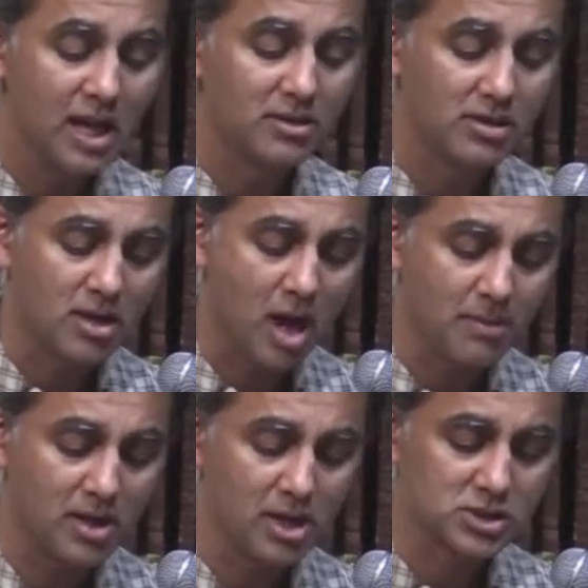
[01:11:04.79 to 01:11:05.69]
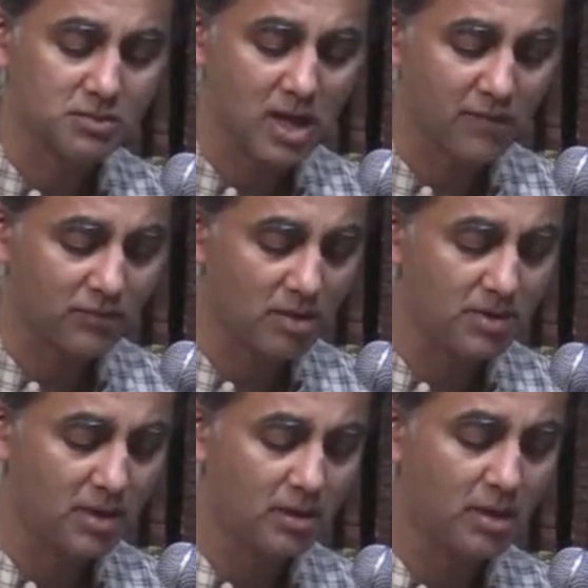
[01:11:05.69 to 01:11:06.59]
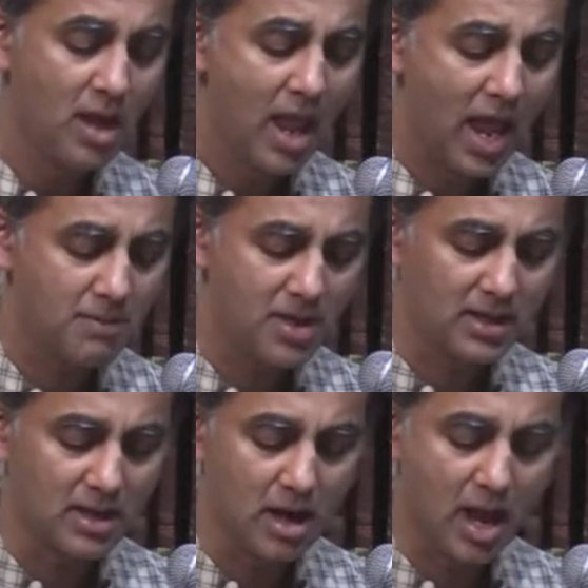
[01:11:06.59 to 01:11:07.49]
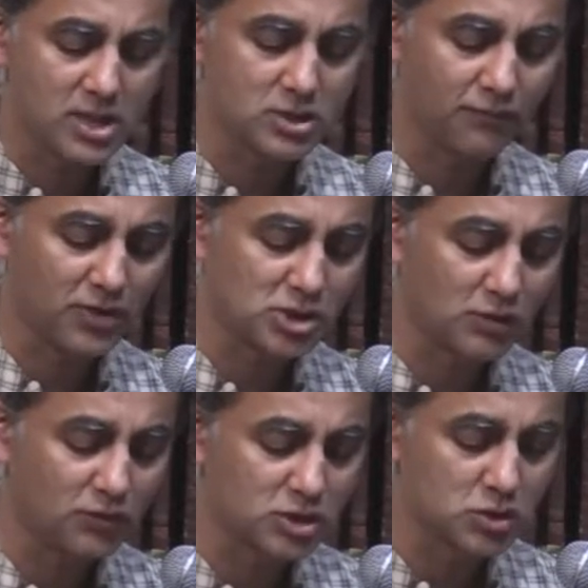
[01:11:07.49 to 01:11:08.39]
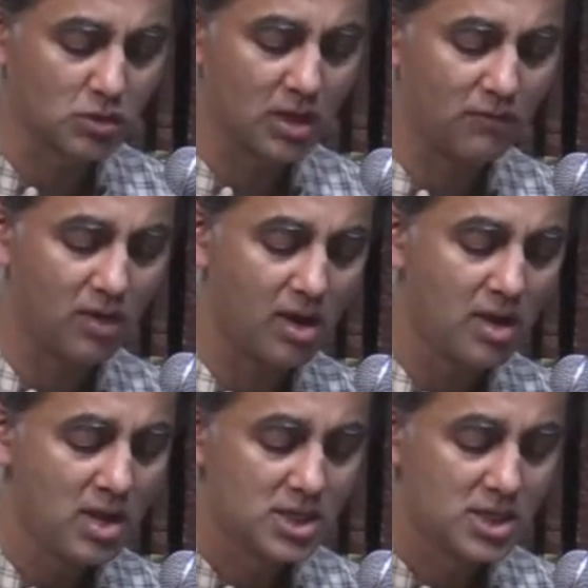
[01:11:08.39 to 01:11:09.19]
that Rama and Lakshmana have come here and made an alliance of friendship with Sugriva.